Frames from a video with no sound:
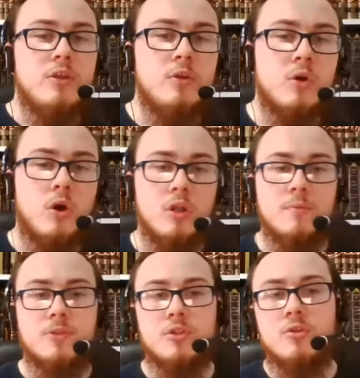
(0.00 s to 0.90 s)
you call
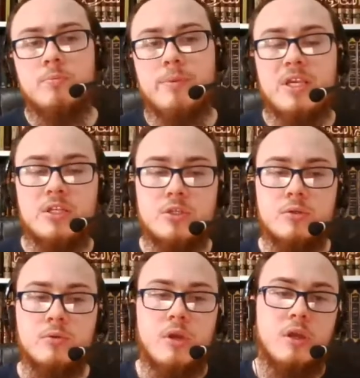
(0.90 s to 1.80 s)
them to be
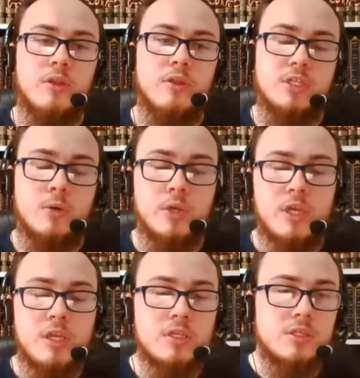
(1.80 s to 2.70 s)
to the
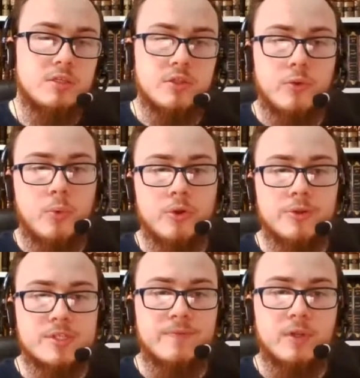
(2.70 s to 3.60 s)
Tawheed, to the
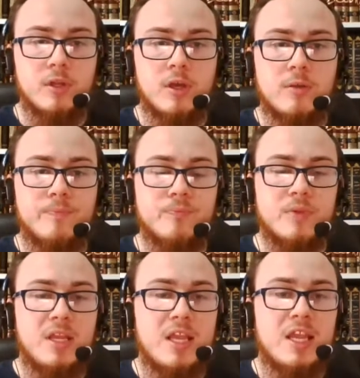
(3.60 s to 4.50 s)
oneness of Allah.
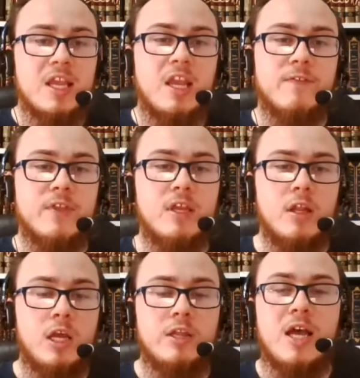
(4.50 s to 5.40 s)
If they
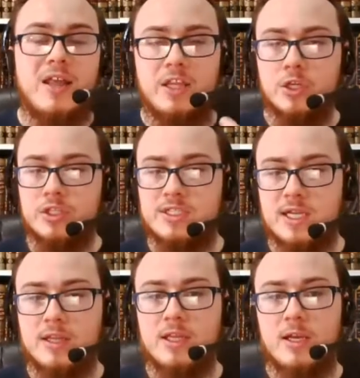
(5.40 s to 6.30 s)
learn that and they
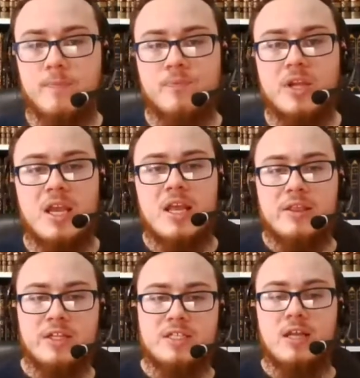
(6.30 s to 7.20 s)
understand that,
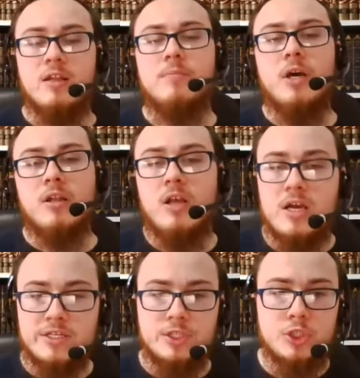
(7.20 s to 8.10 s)
then tell them that
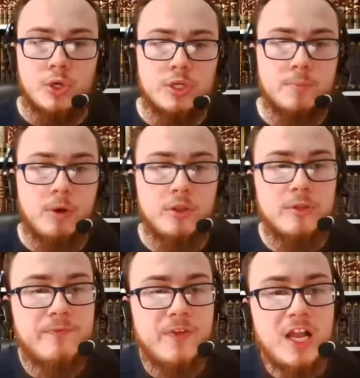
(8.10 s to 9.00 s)
Allah has enjoined upon
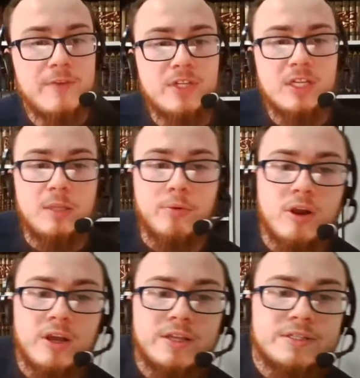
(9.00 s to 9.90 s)
them 5 daily
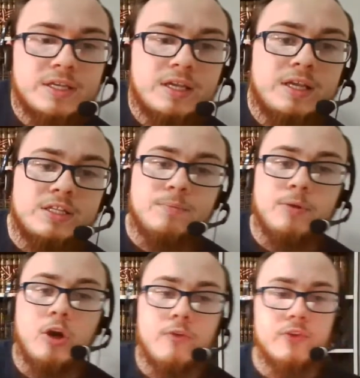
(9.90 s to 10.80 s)
prayers to
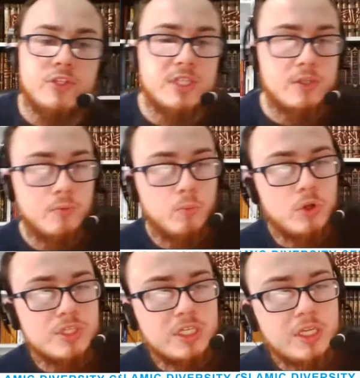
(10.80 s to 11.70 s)
be offered in
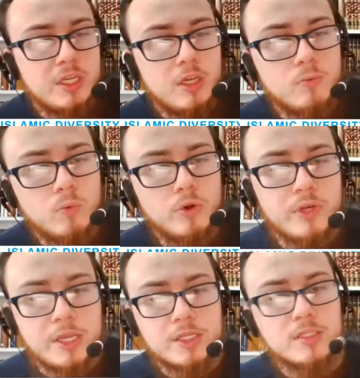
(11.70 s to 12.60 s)
1 day and
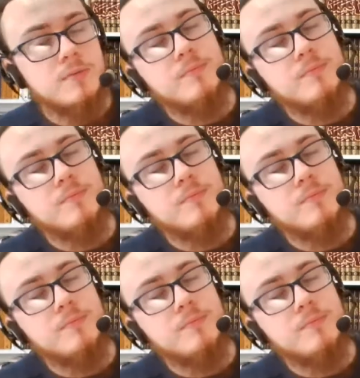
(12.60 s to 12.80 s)
1 night.